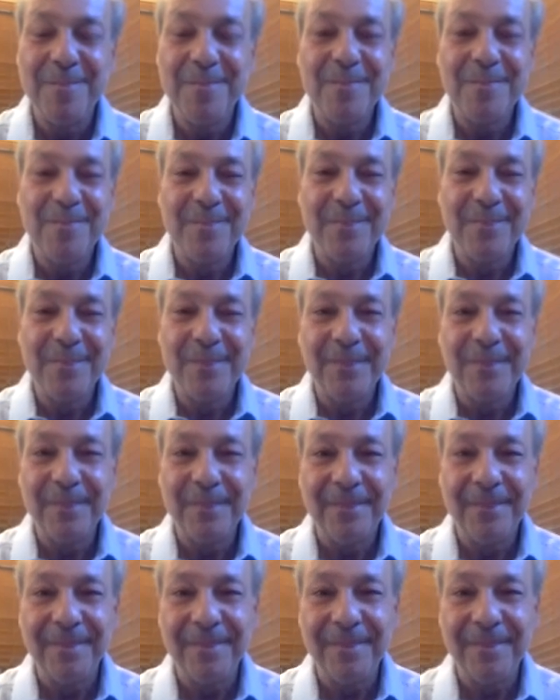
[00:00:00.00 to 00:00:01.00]

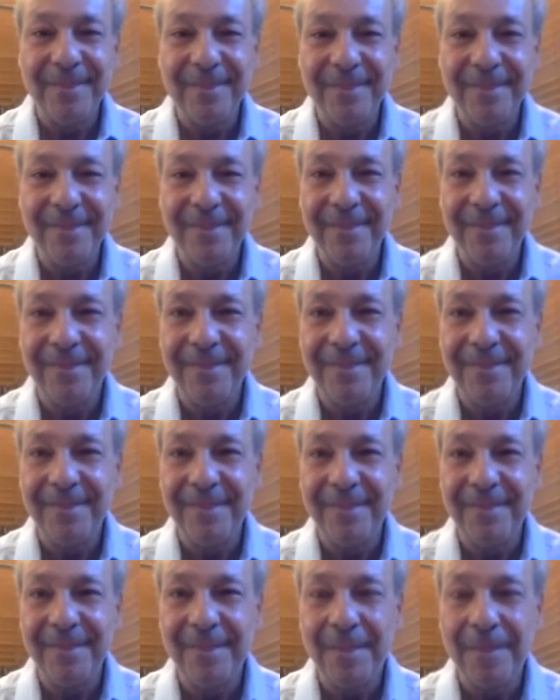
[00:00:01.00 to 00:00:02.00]

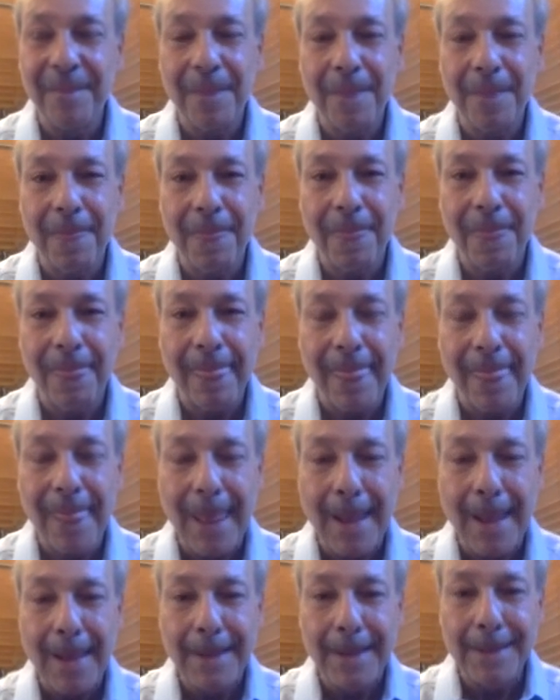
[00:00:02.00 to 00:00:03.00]

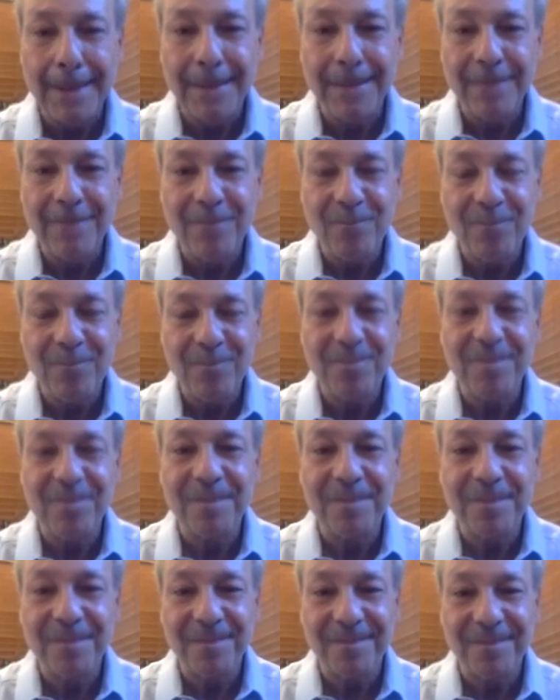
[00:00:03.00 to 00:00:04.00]

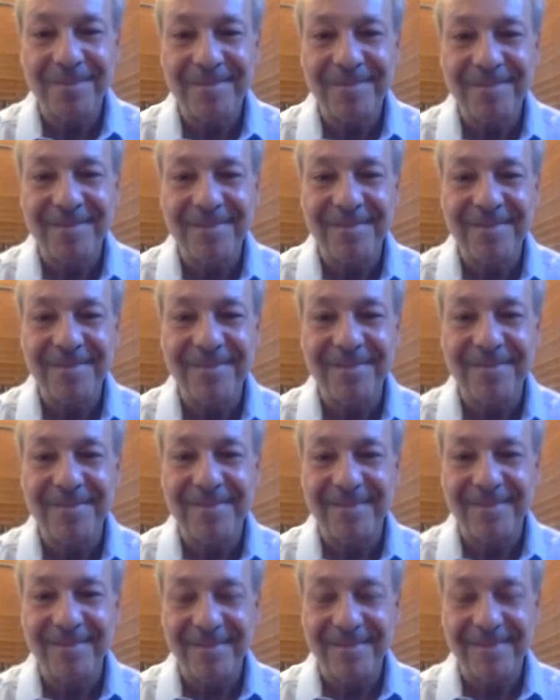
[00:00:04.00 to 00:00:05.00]

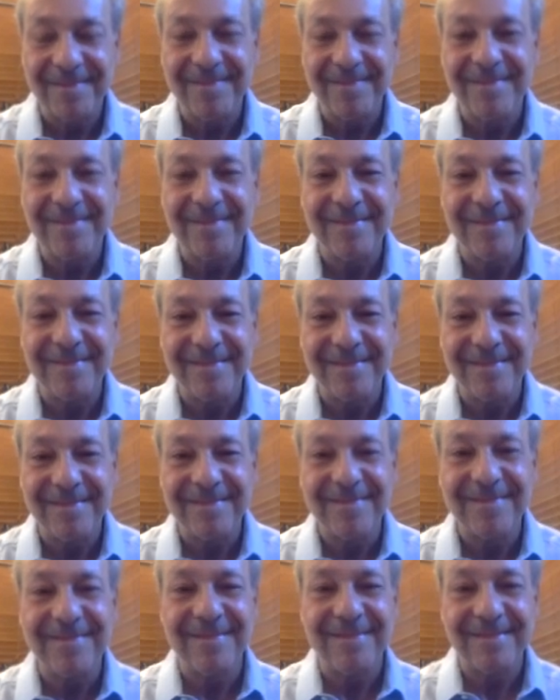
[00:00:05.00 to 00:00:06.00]

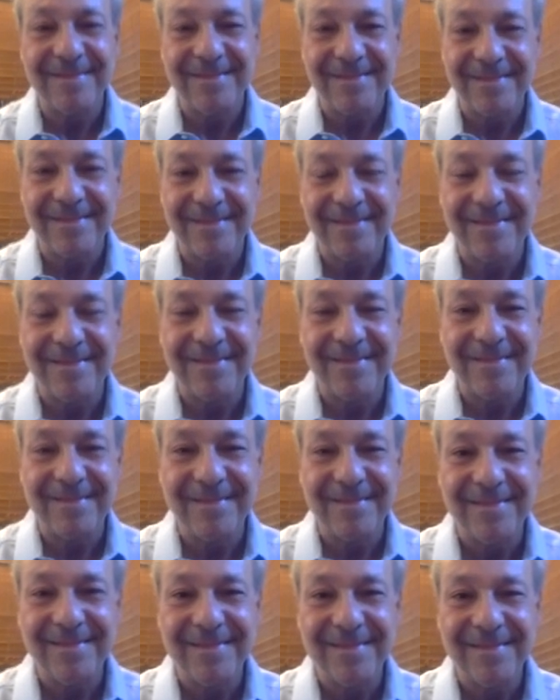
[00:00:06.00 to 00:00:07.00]

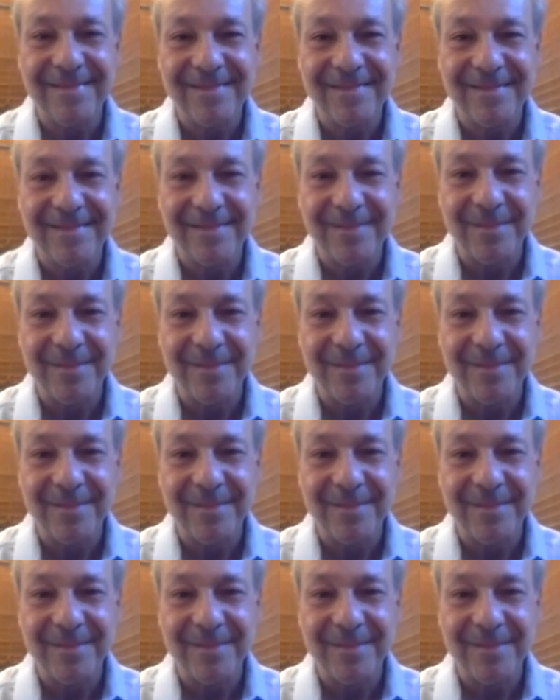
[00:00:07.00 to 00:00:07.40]
The person shown says nothing.